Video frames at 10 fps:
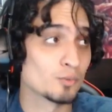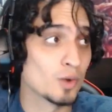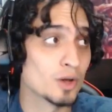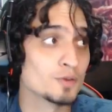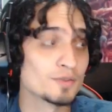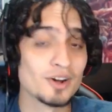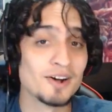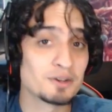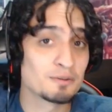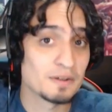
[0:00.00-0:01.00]
over
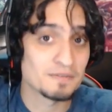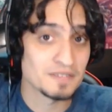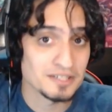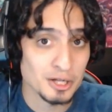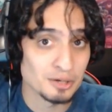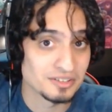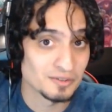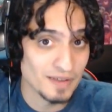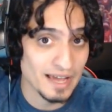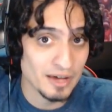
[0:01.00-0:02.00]
$115 in
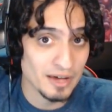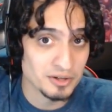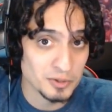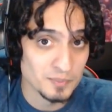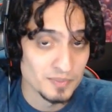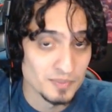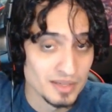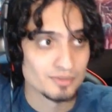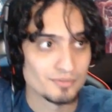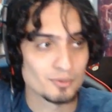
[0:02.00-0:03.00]
value.
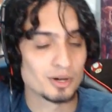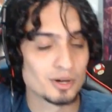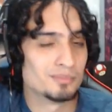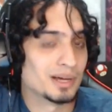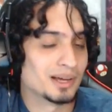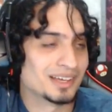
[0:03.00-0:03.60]
I'm gonna assume